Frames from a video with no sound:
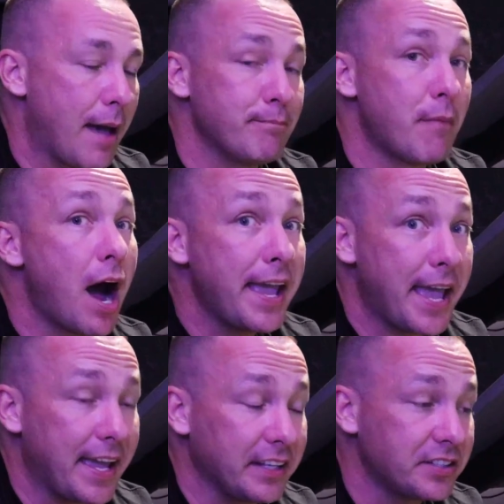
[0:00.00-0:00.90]
At my
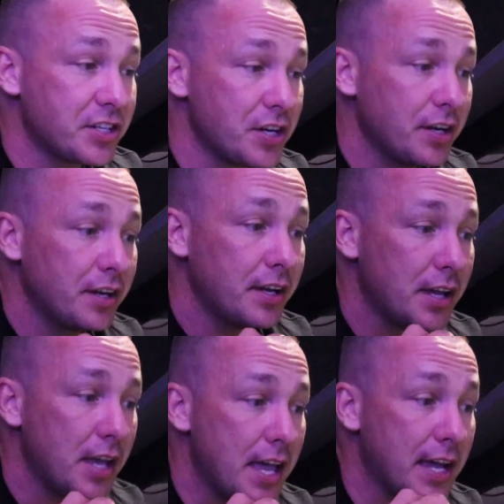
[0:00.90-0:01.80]
age,
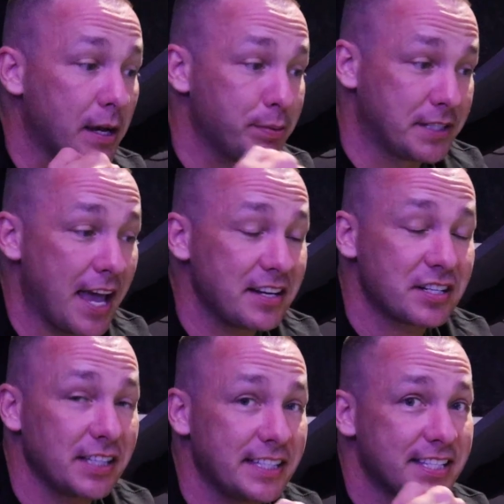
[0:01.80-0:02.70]
it could
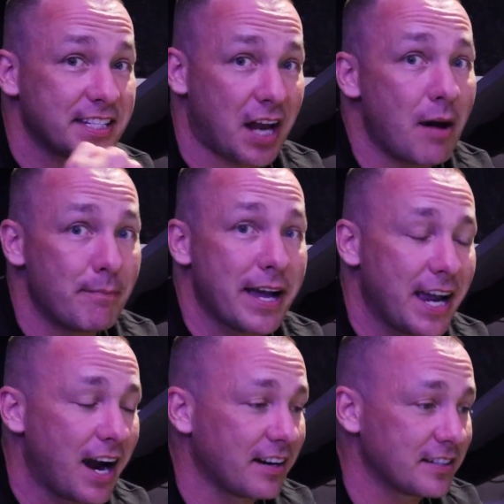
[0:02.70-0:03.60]
potentially stop my
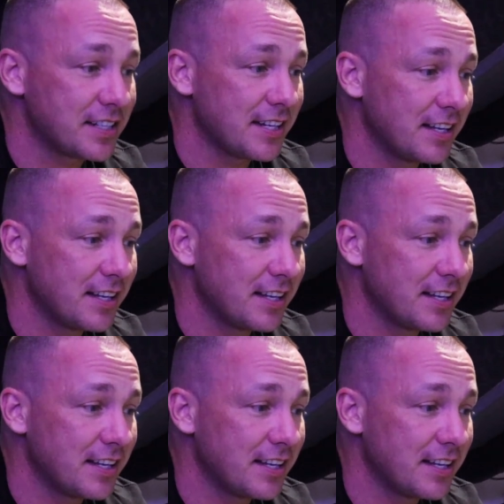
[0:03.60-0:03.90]
heart.